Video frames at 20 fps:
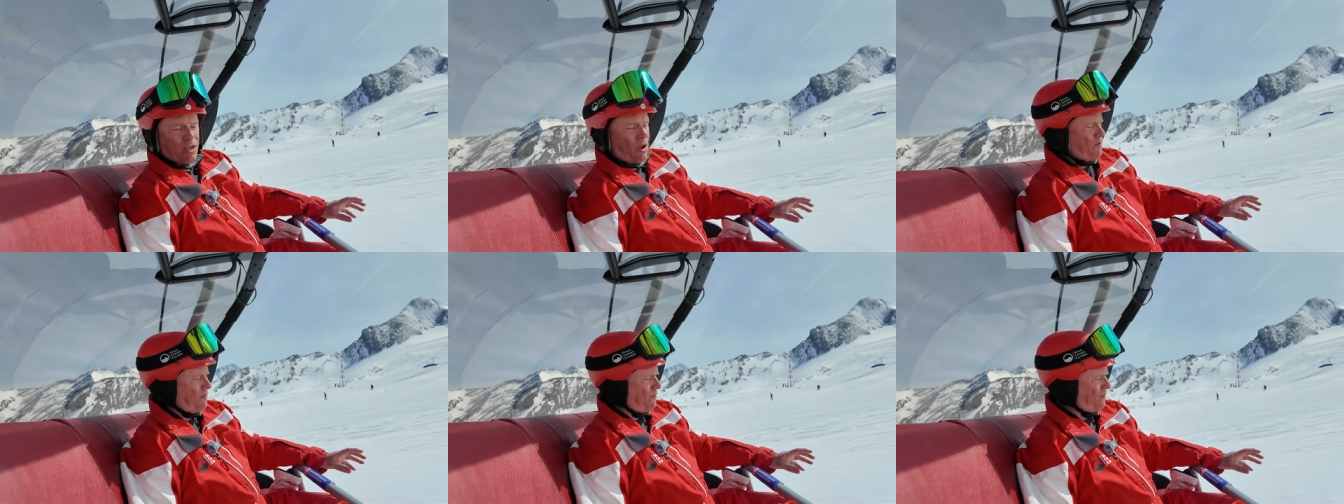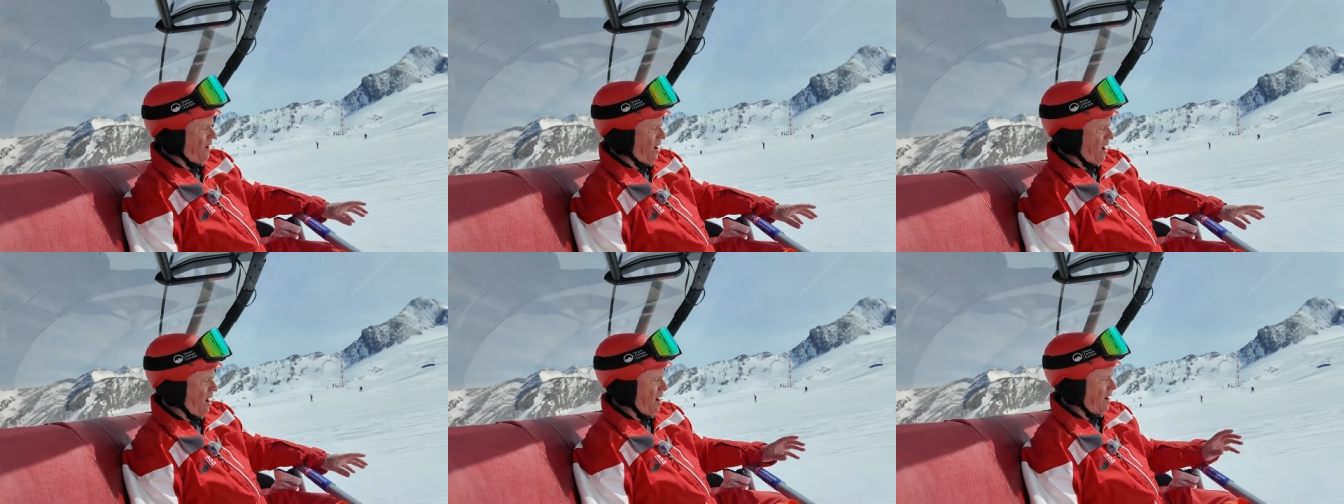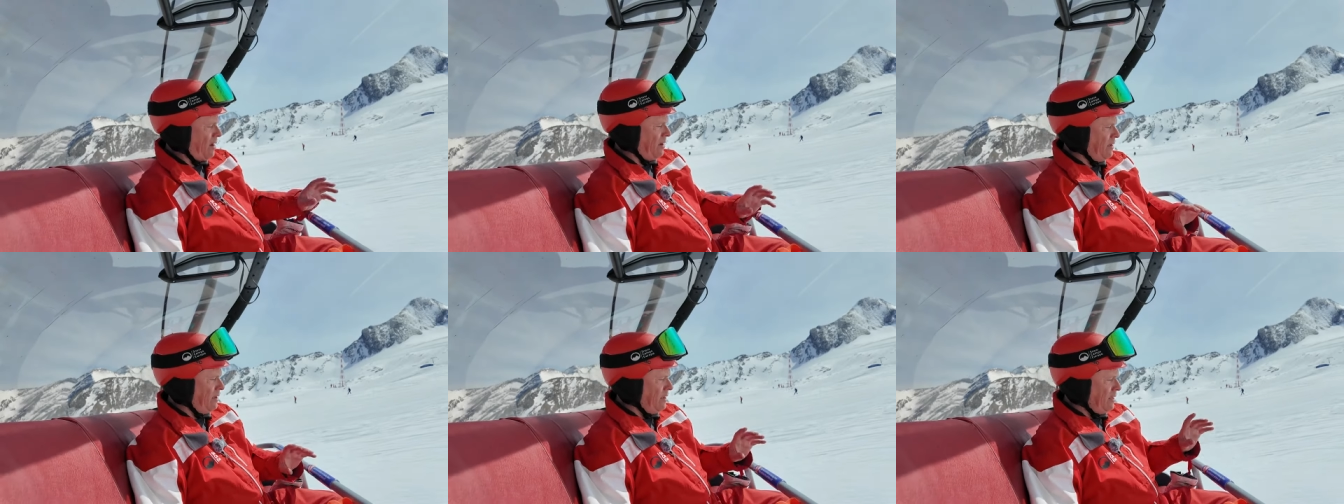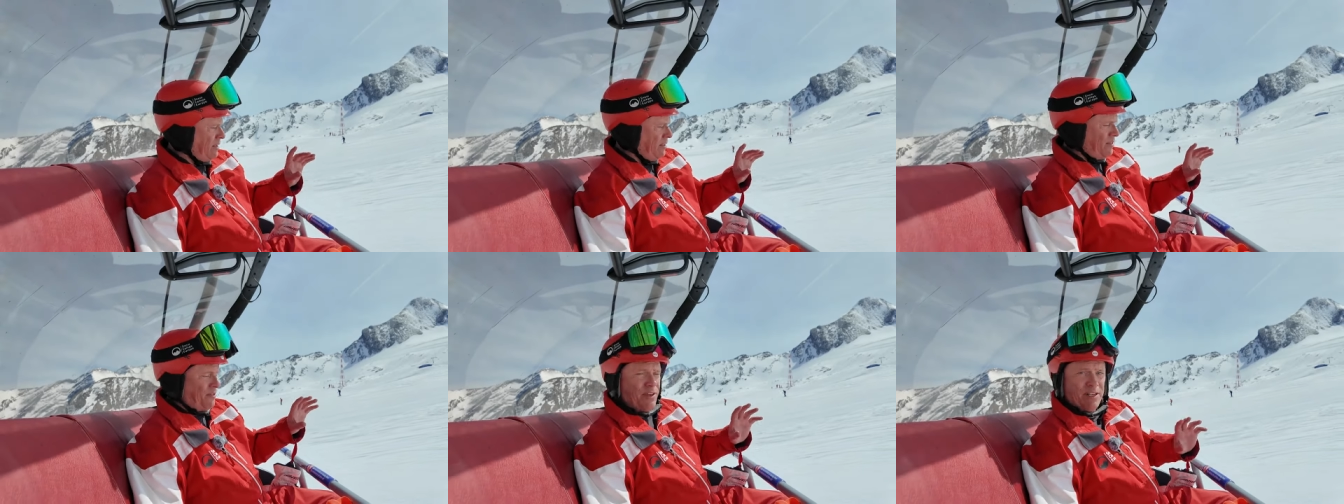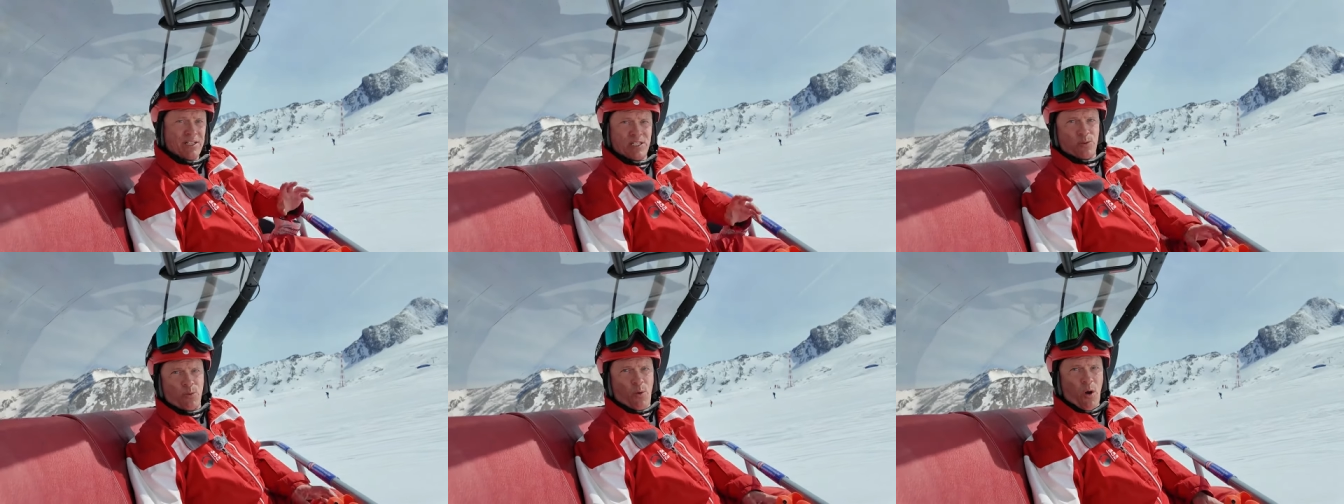so far,
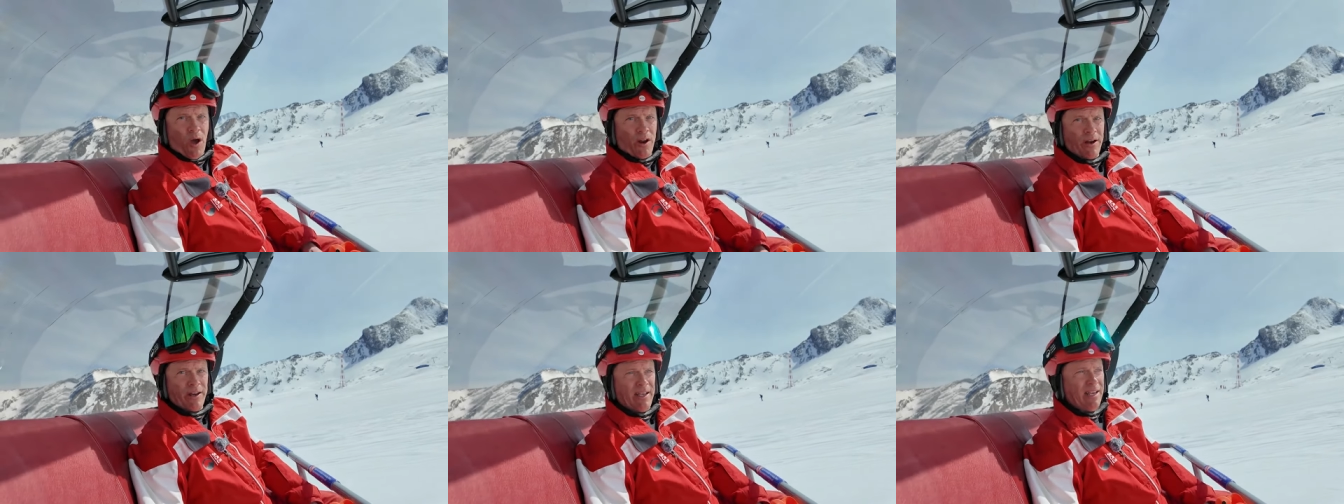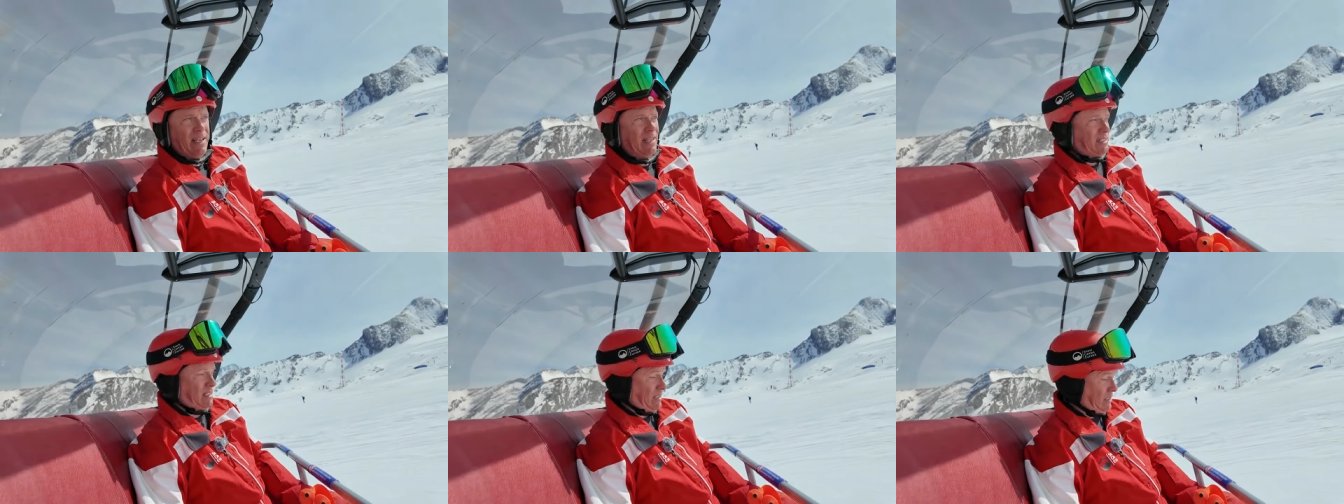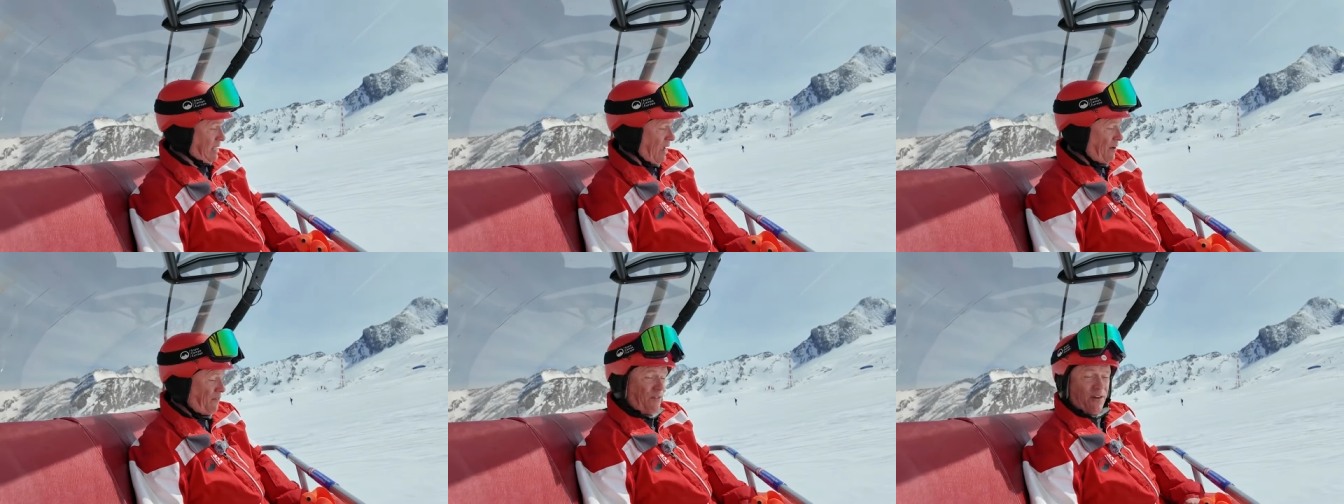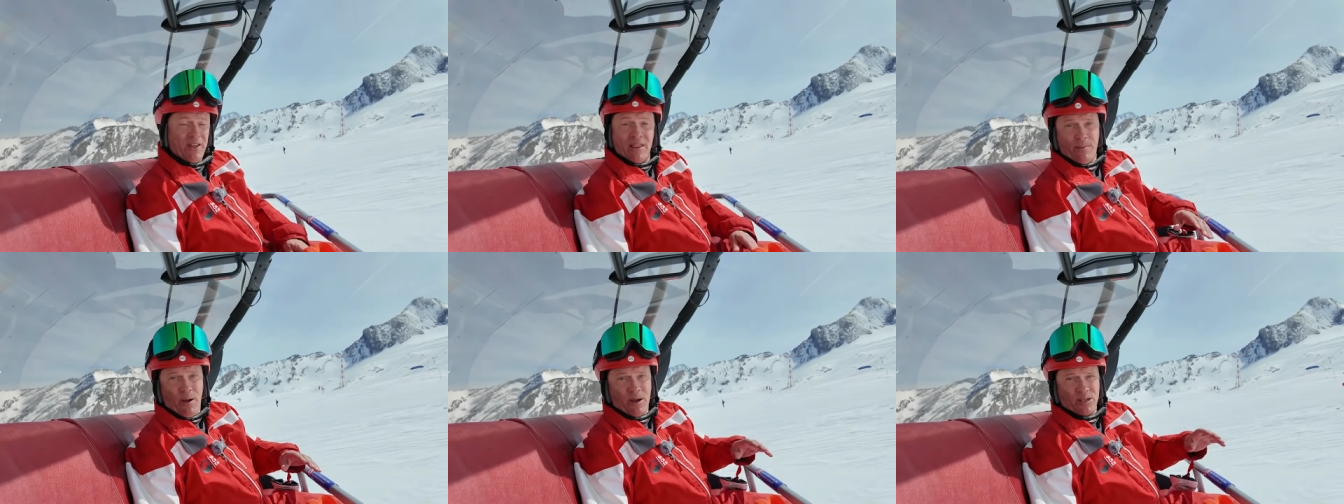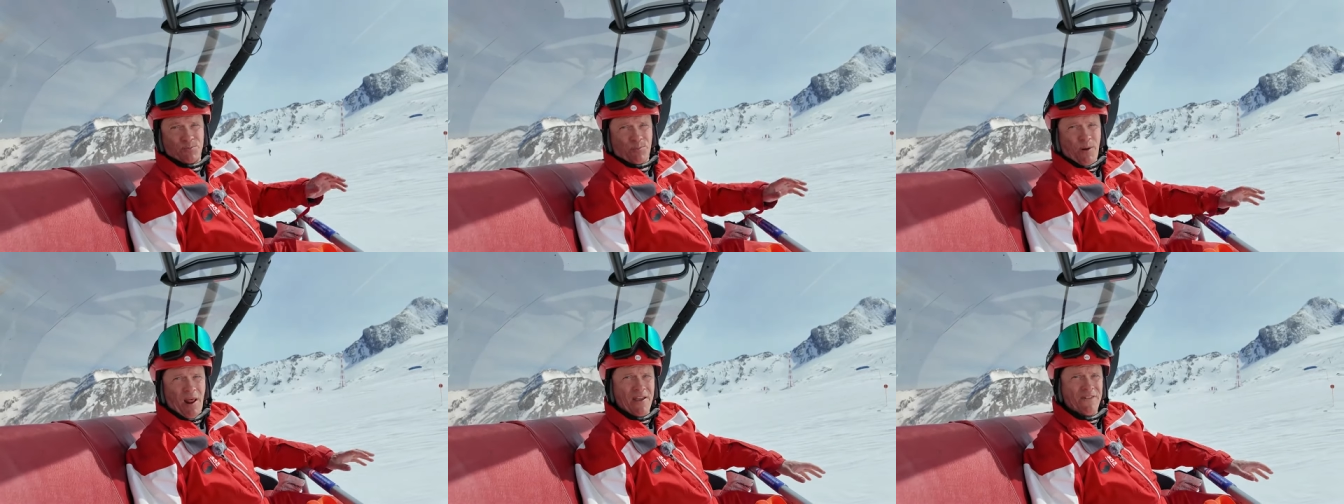this one is definitely the
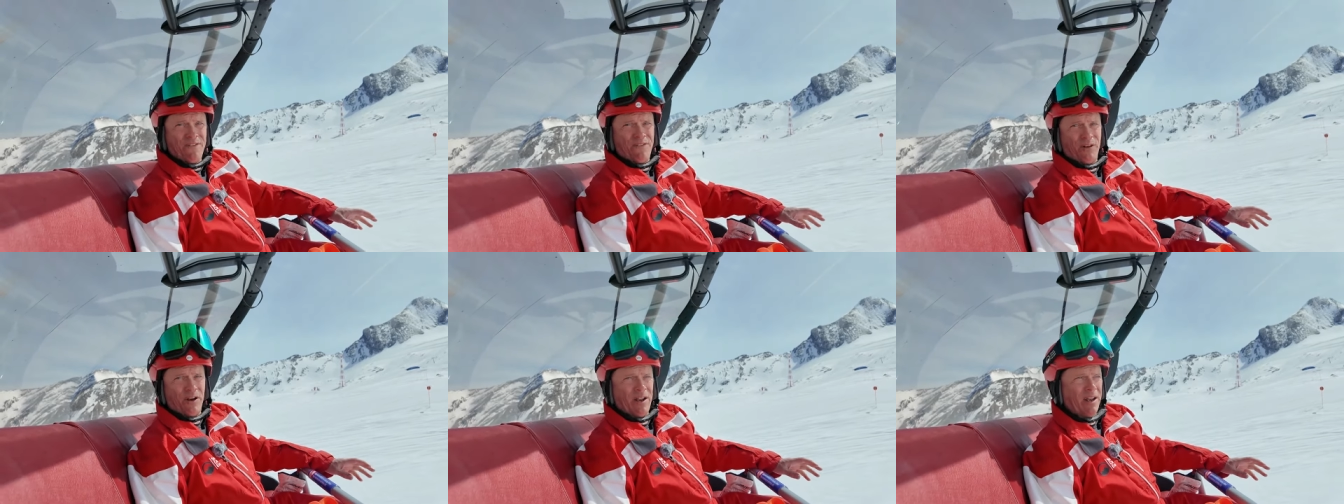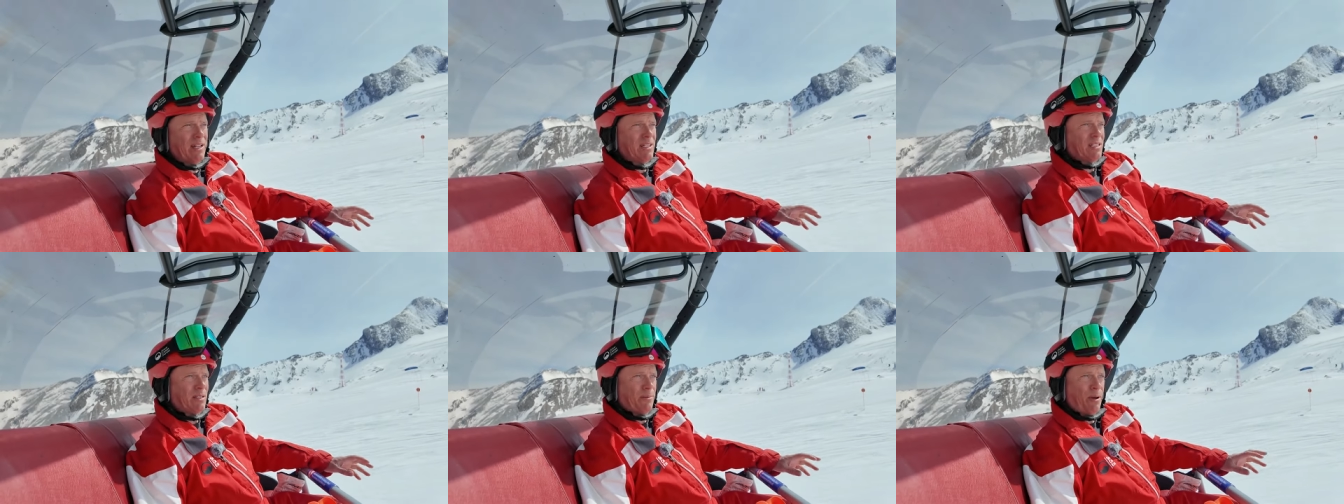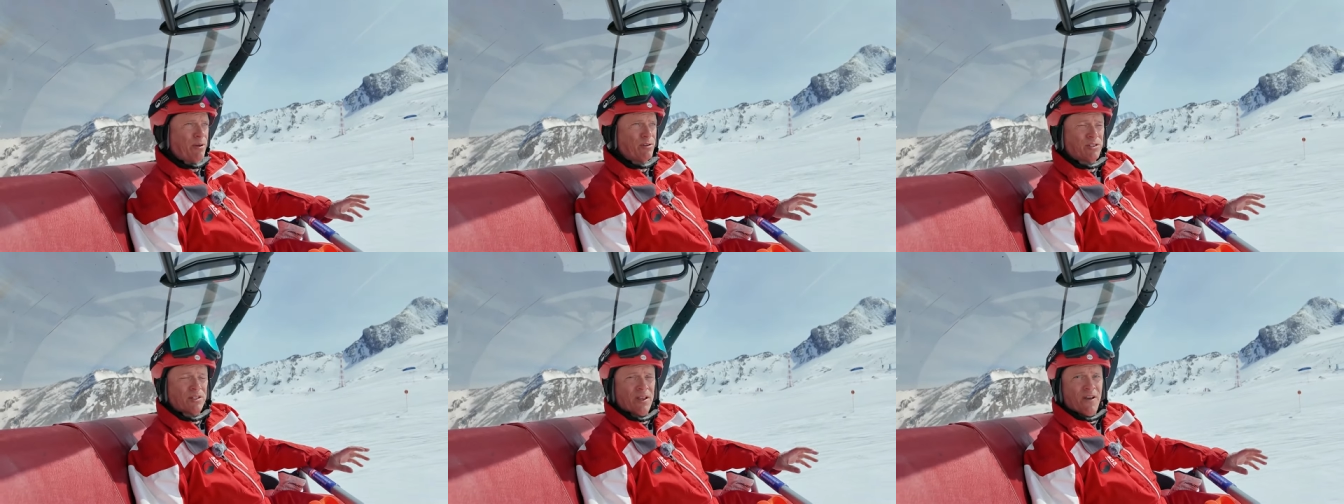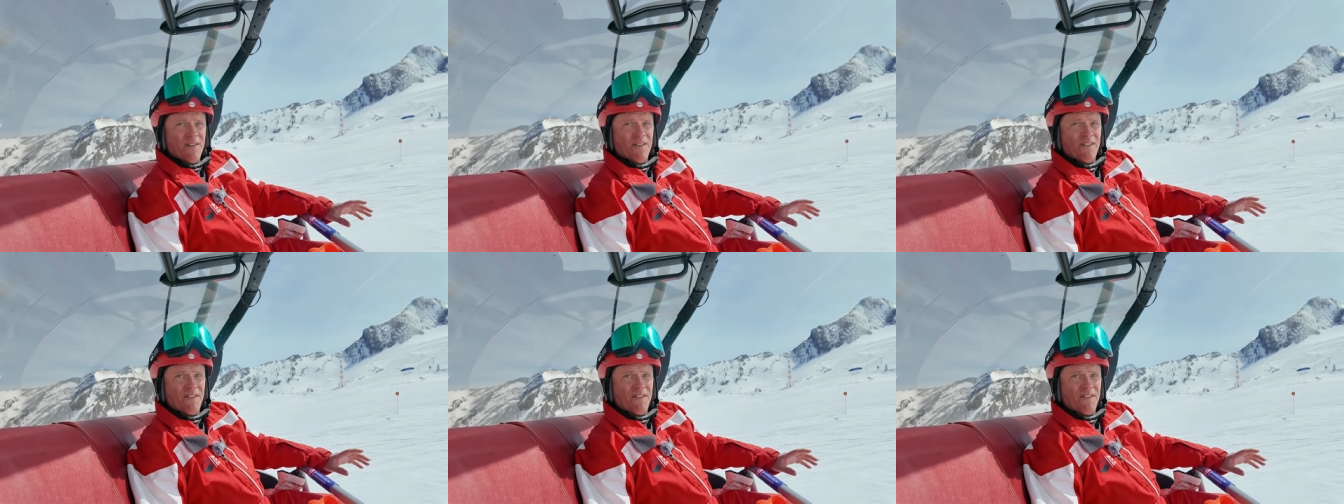most playful and it's the most